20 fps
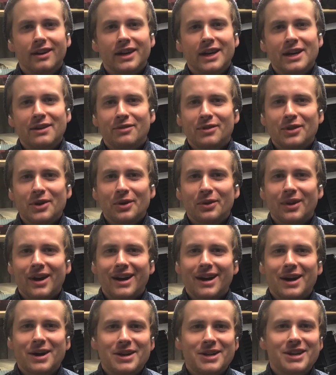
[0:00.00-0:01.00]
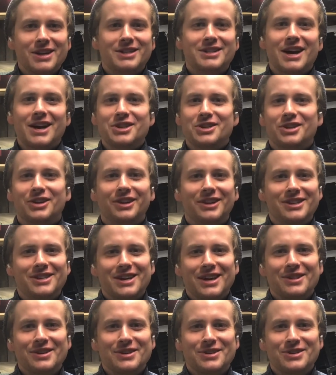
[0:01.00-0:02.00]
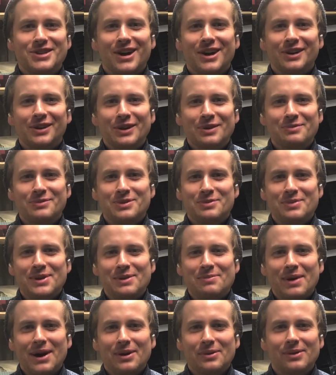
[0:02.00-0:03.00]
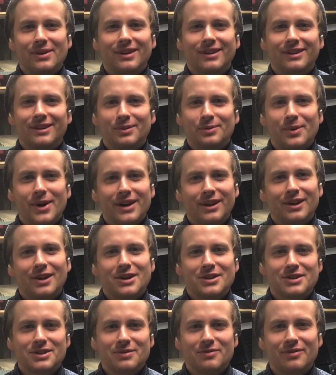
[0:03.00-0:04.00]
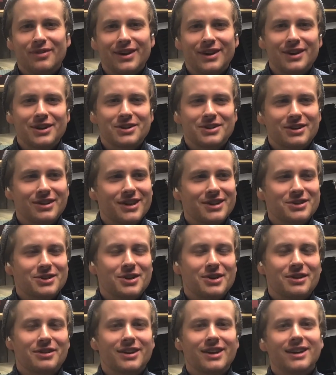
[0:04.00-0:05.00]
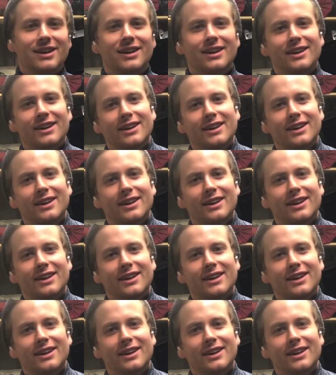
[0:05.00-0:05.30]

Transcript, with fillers: even though like I intentionally set this channel up to be about weight loss, fitness and that sort of thing.